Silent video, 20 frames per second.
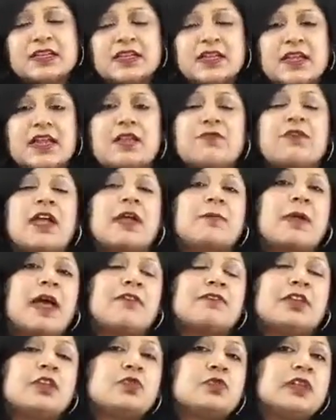if I am
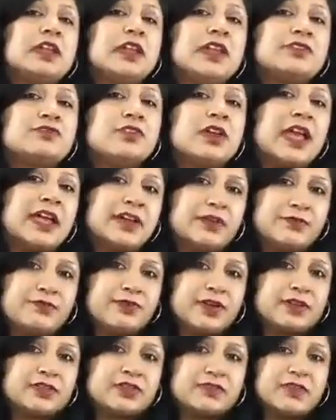having unilateral high
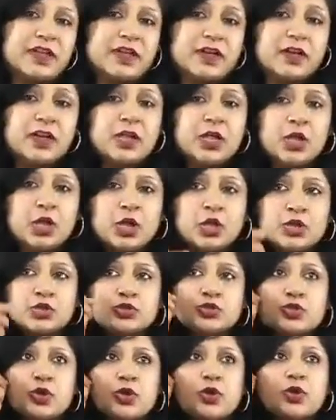refractive error.
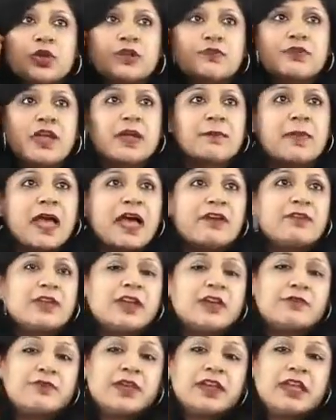So if I am
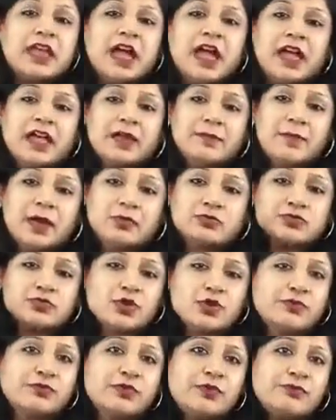having a very high amount
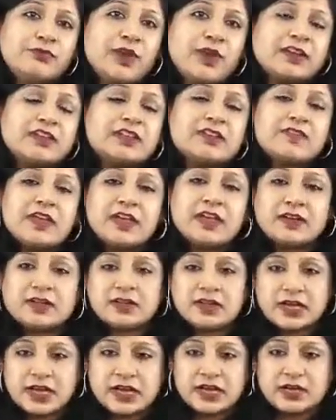of refractive
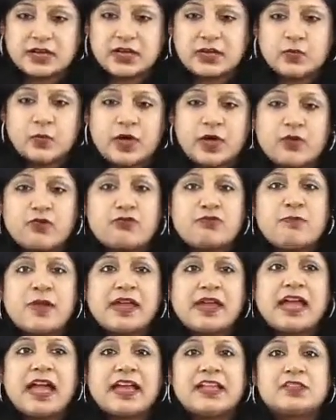error in one of
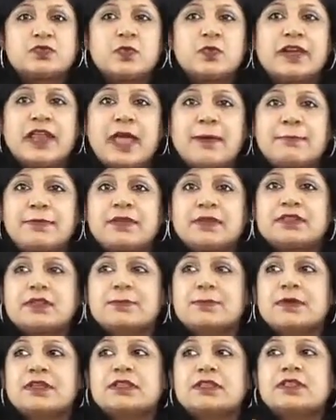my eyes, what happens?
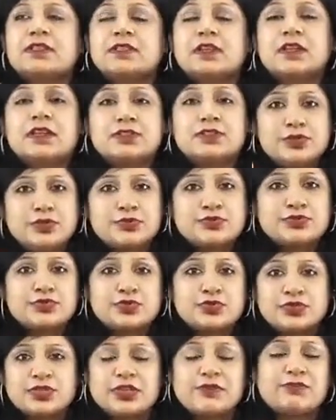The person continues
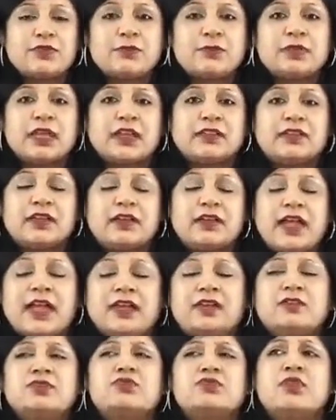to see from the other
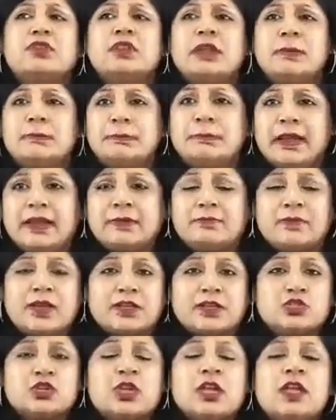eye, do not complain
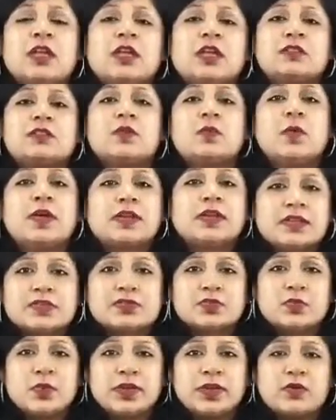much, the work
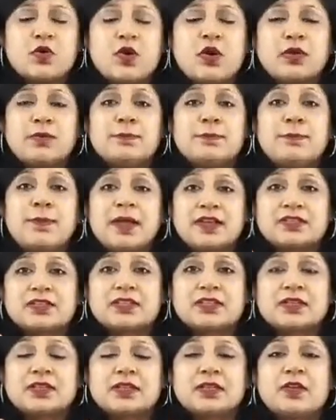is going on, but
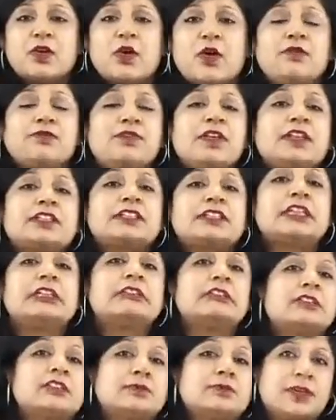obviously
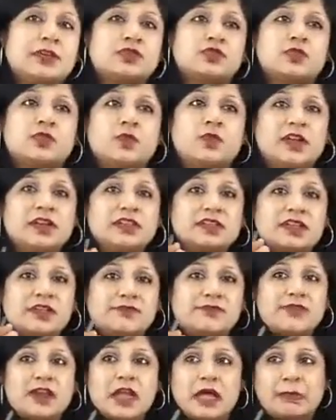this patient will
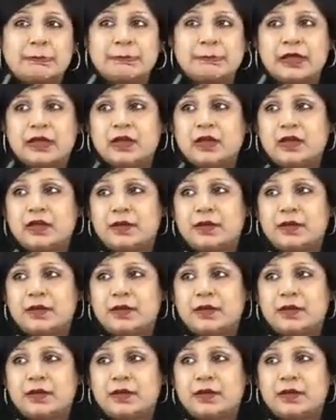develop a